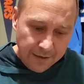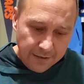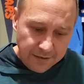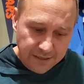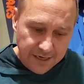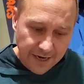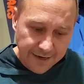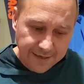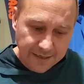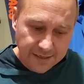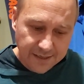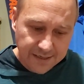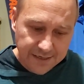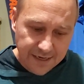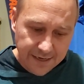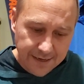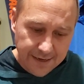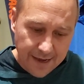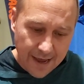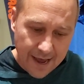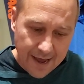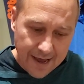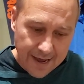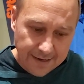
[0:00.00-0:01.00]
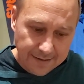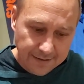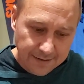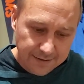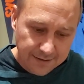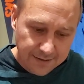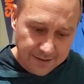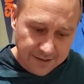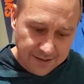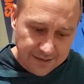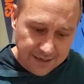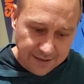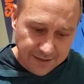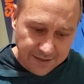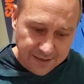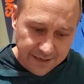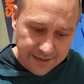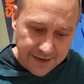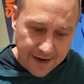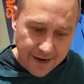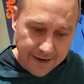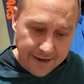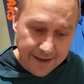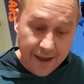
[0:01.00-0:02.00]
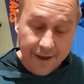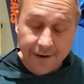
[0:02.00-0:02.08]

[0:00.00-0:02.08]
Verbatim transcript: Tennessee at Cincinnati.